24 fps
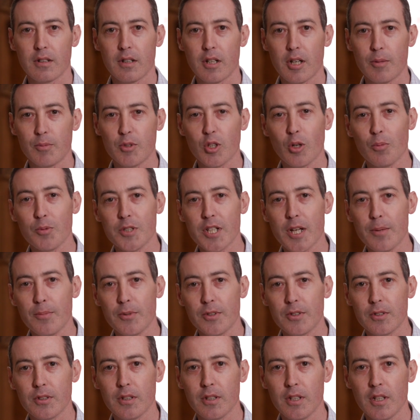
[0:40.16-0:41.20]
I'm Tom
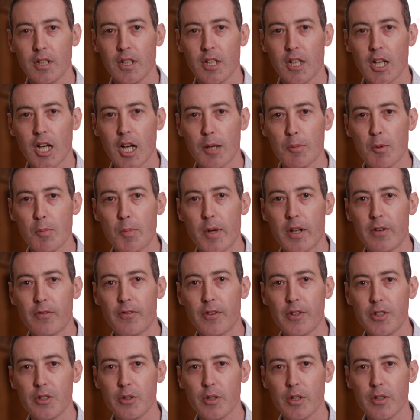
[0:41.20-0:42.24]
Jameson. I'm a
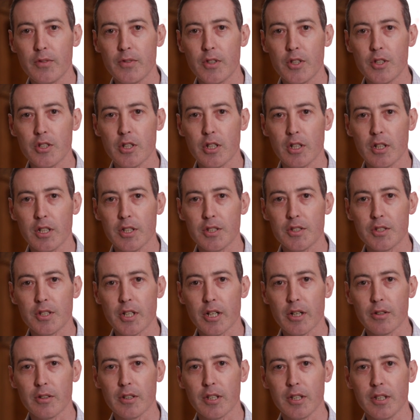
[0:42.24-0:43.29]
beneficiary of the Journalist
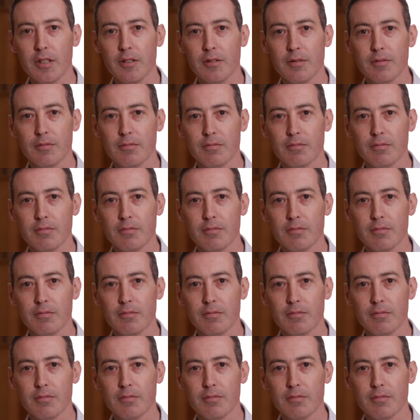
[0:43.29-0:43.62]
Charity.